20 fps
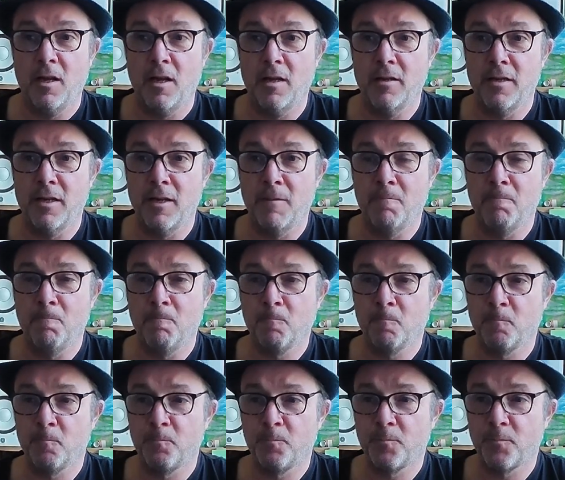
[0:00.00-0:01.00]
And
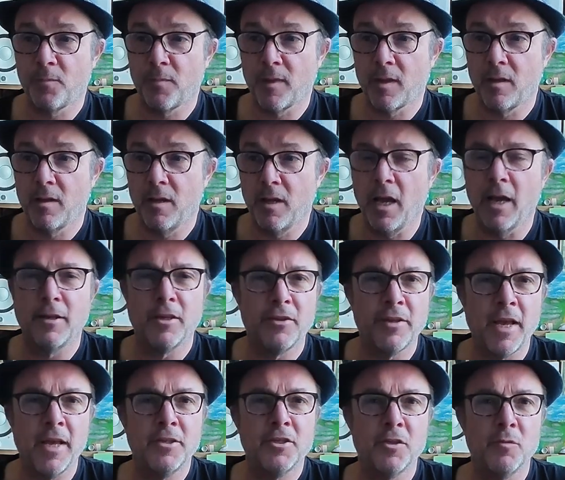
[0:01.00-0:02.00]
the
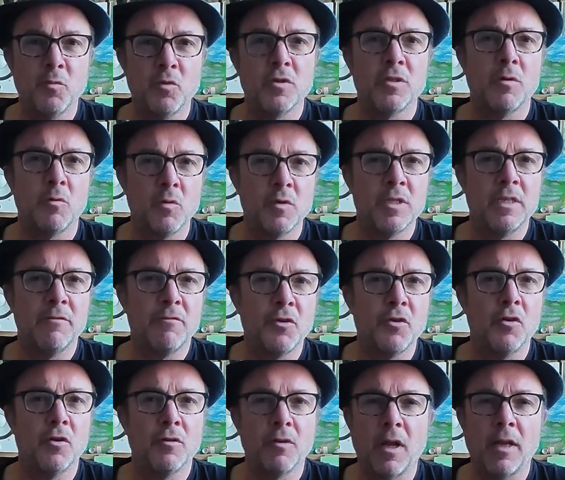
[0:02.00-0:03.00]
tension was
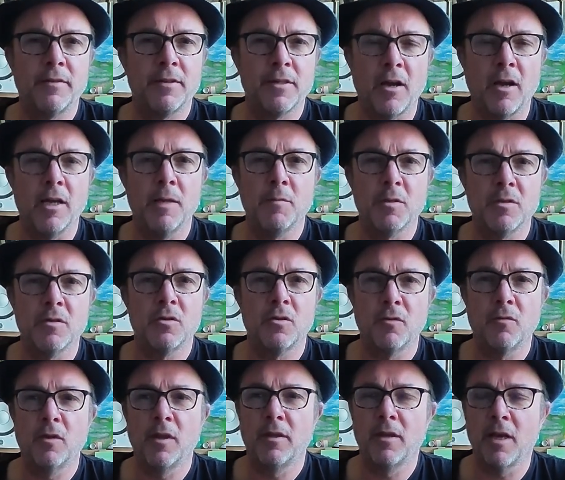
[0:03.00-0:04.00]
difficult at times and
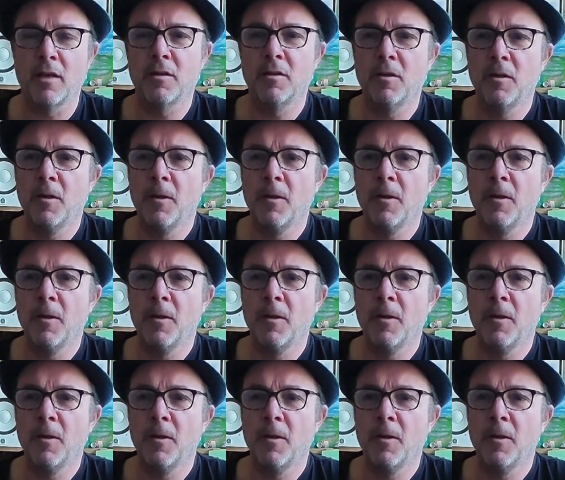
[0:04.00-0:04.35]
stuff like that.